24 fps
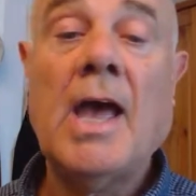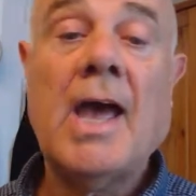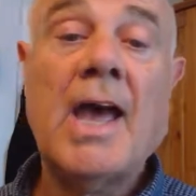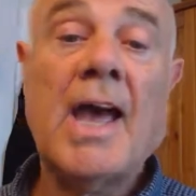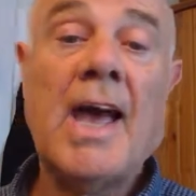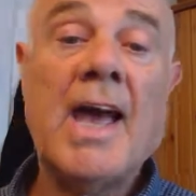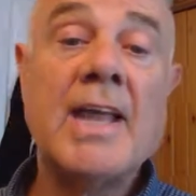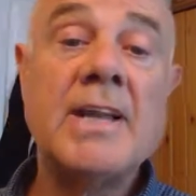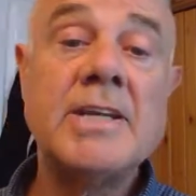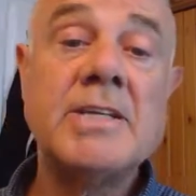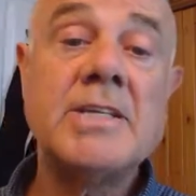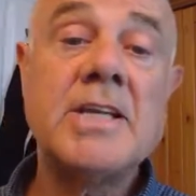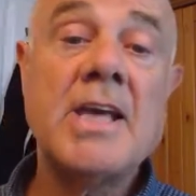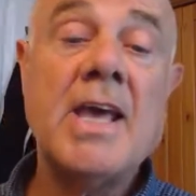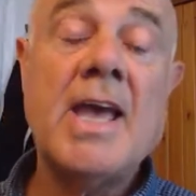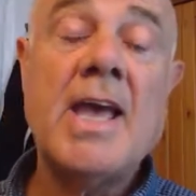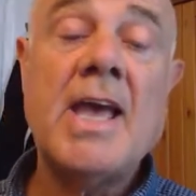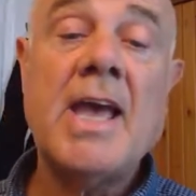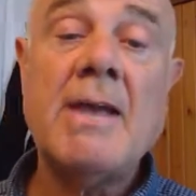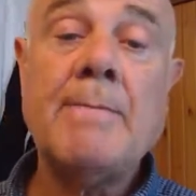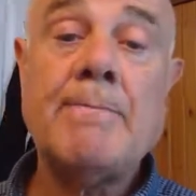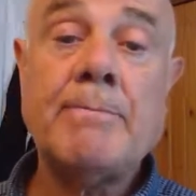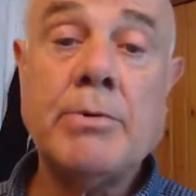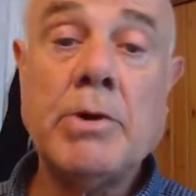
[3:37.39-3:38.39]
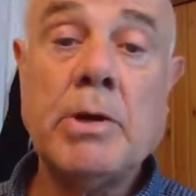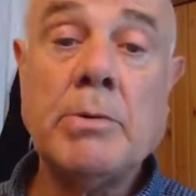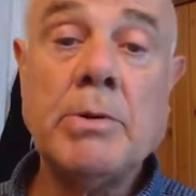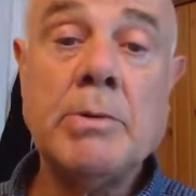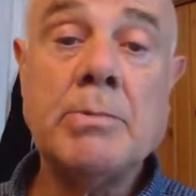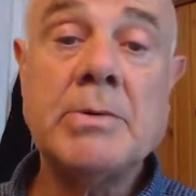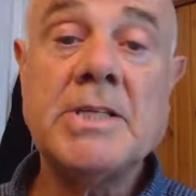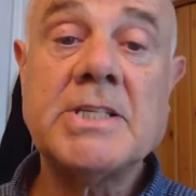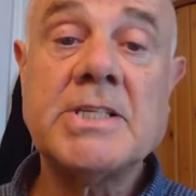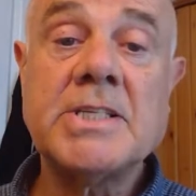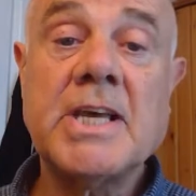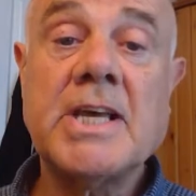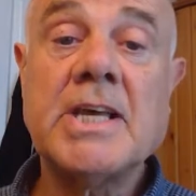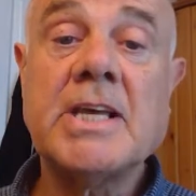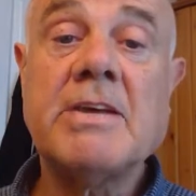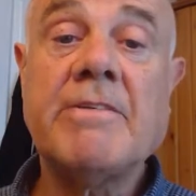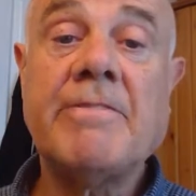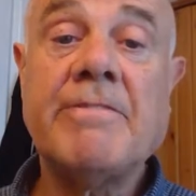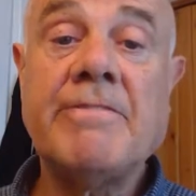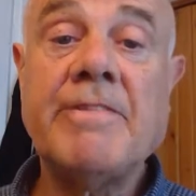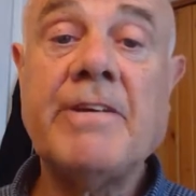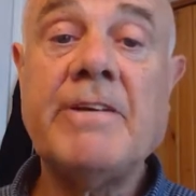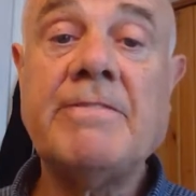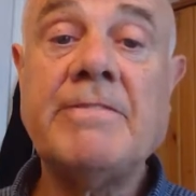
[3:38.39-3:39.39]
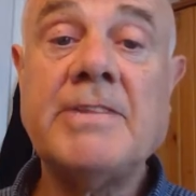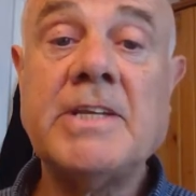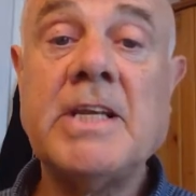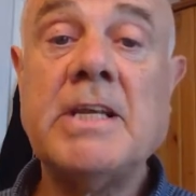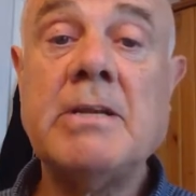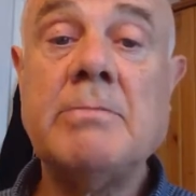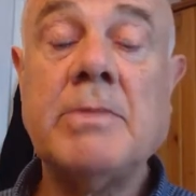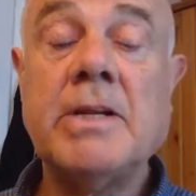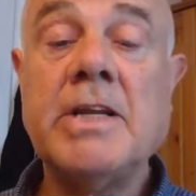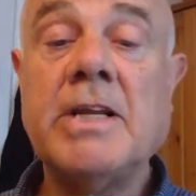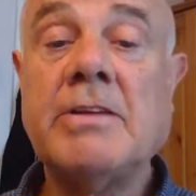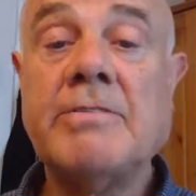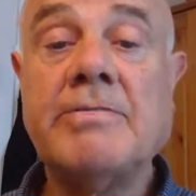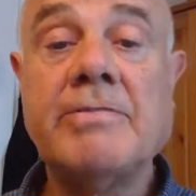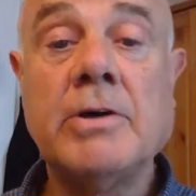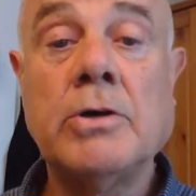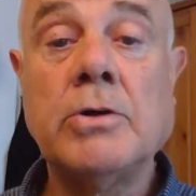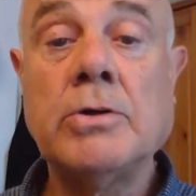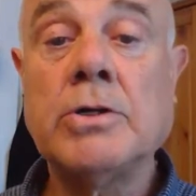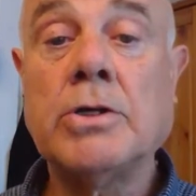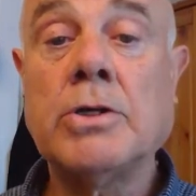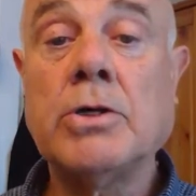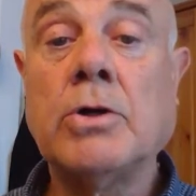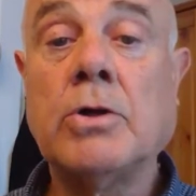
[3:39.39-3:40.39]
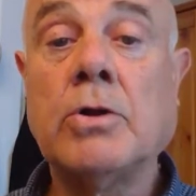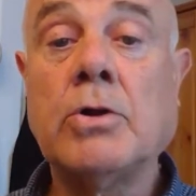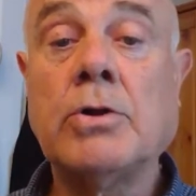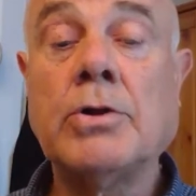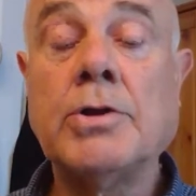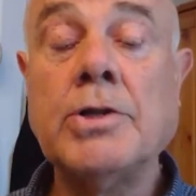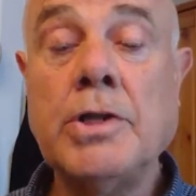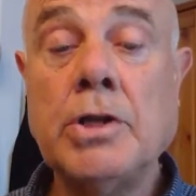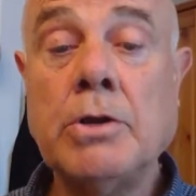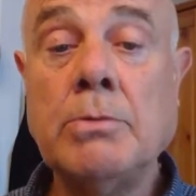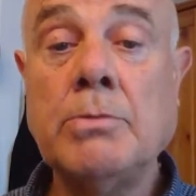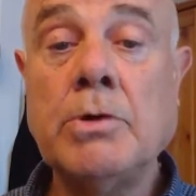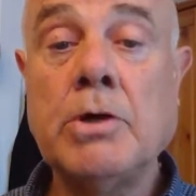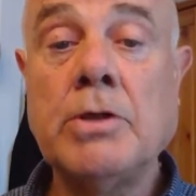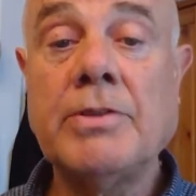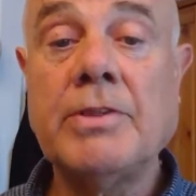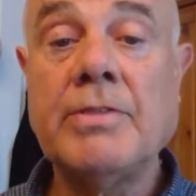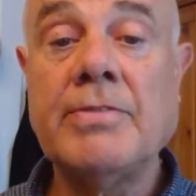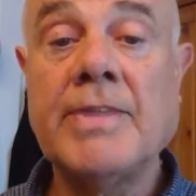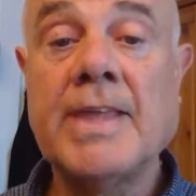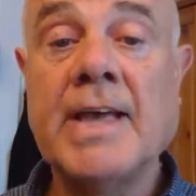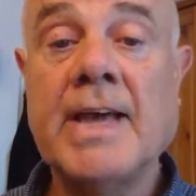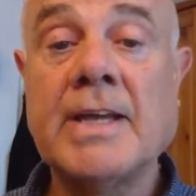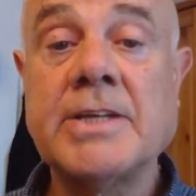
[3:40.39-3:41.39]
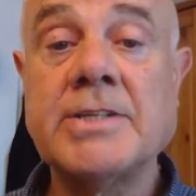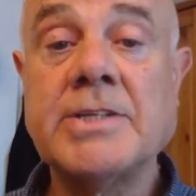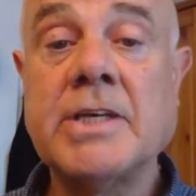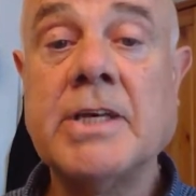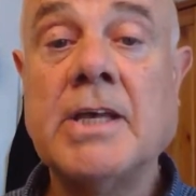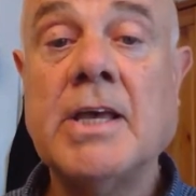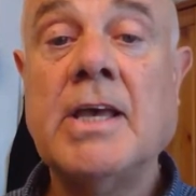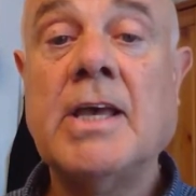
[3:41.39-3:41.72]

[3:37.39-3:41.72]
and it'd probably take a 15-minute phone call, no more than that,